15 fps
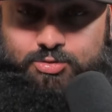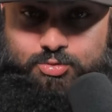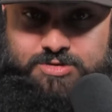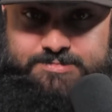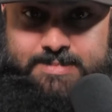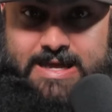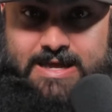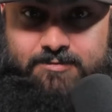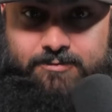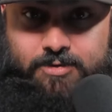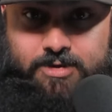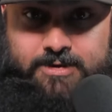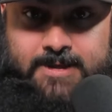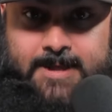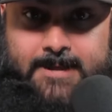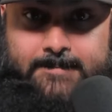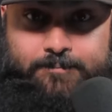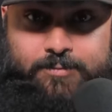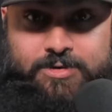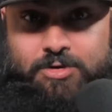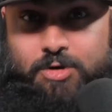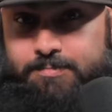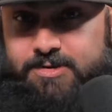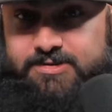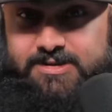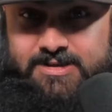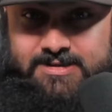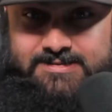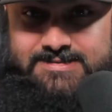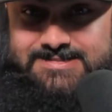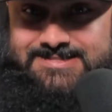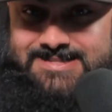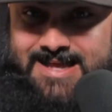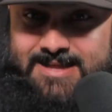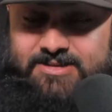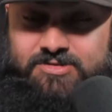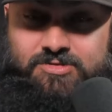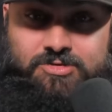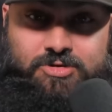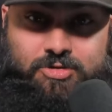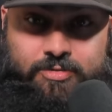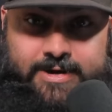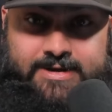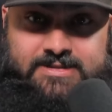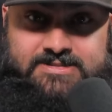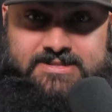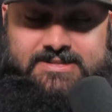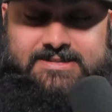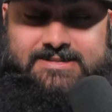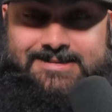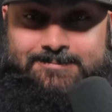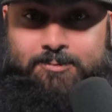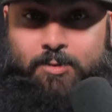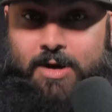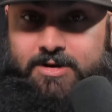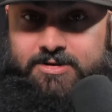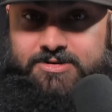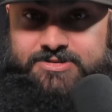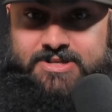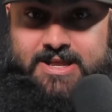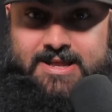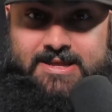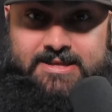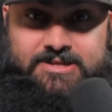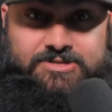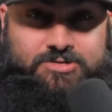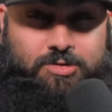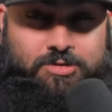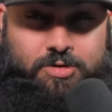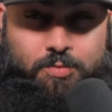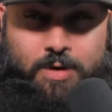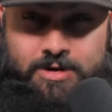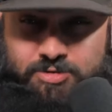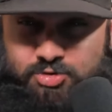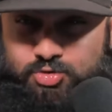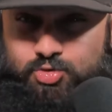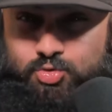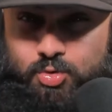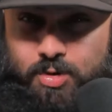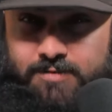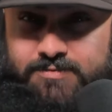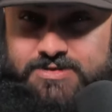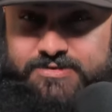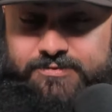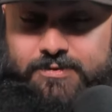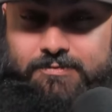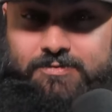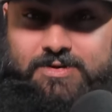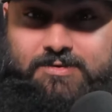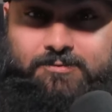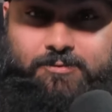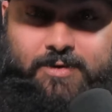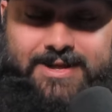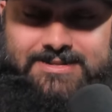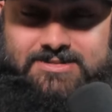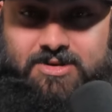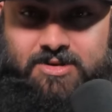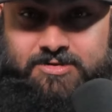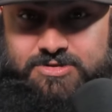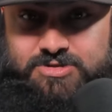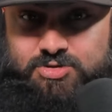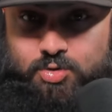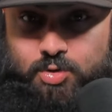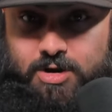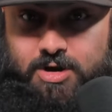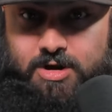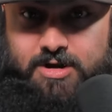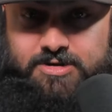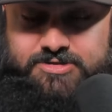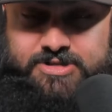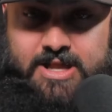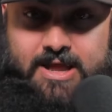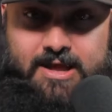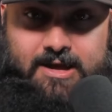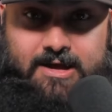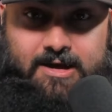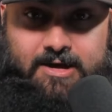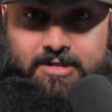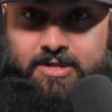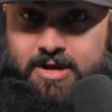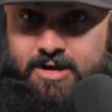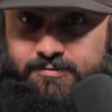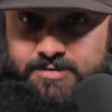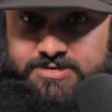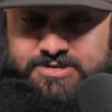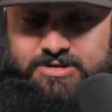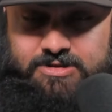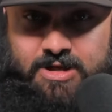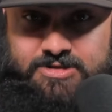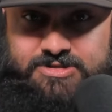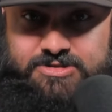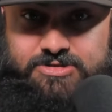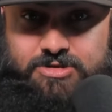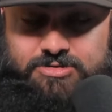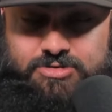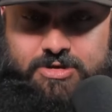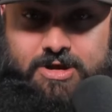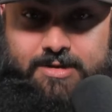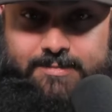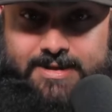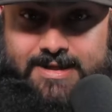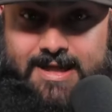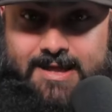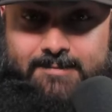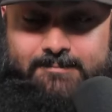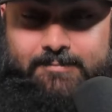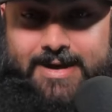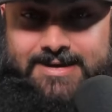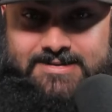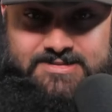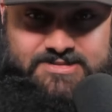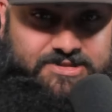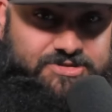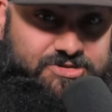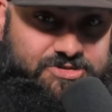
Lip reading: his back foot. We know Padilla does not do the greatest in deep waters. He's only won 2 of his 15 fights on the scorecards. A lot of his losses also coming by decision,